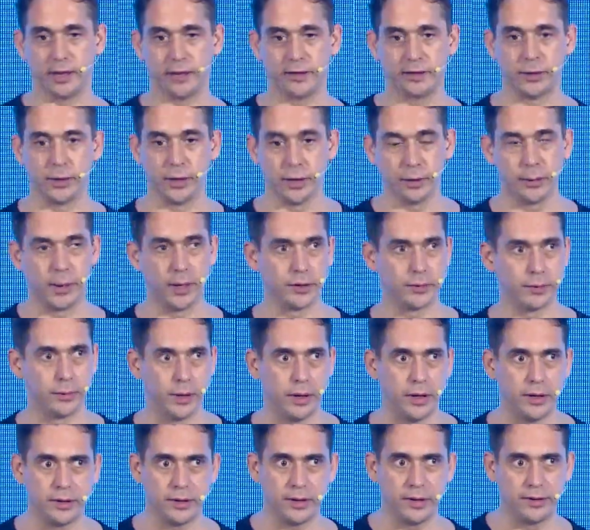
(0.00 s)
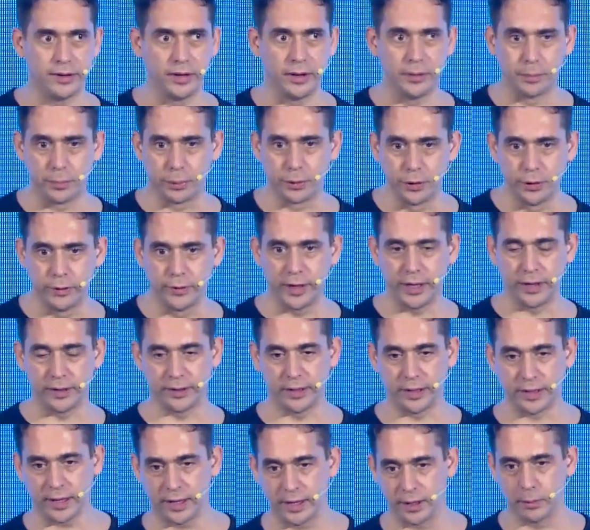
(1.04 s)
So in other words, is it improving? Is
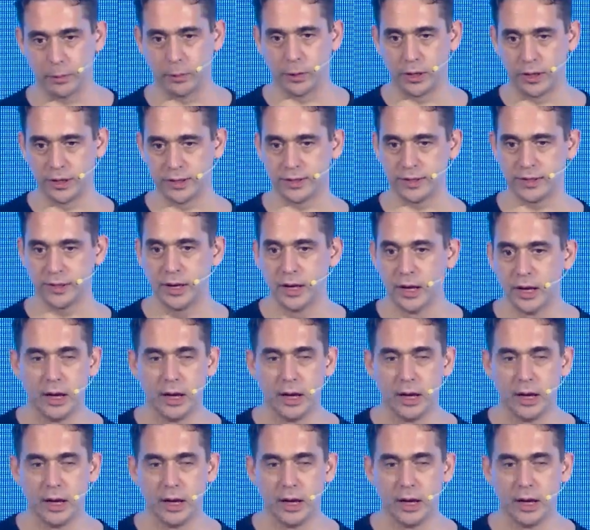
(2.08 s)
it getting worse?